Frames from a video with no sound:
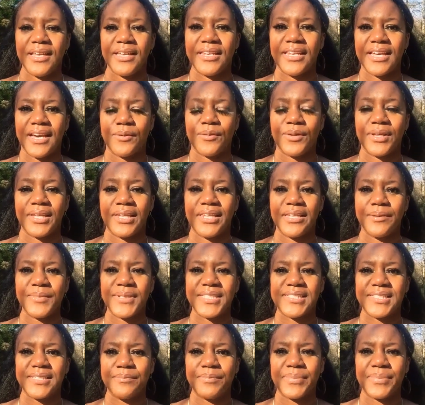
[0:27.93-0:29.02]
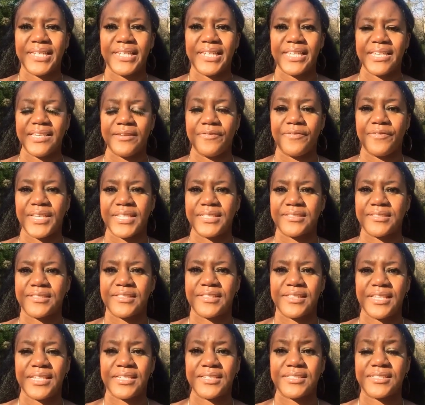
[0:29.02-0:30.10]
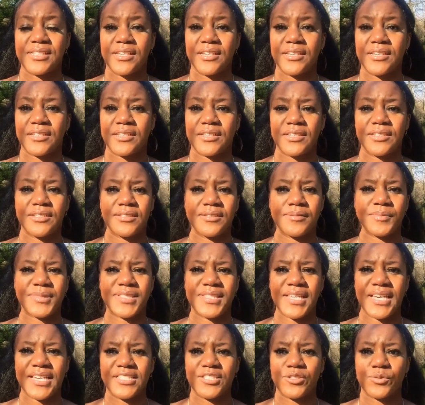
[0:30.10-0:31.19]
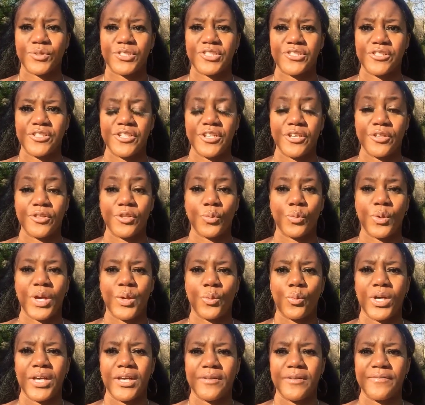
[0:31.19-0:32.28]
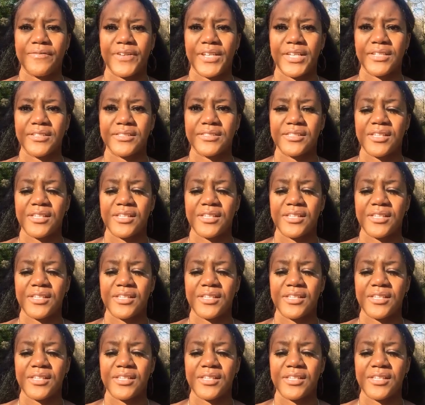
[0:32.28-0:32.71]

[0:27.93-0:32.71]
Now, a limiting belief is things that can say to us, you know, that we're worthless,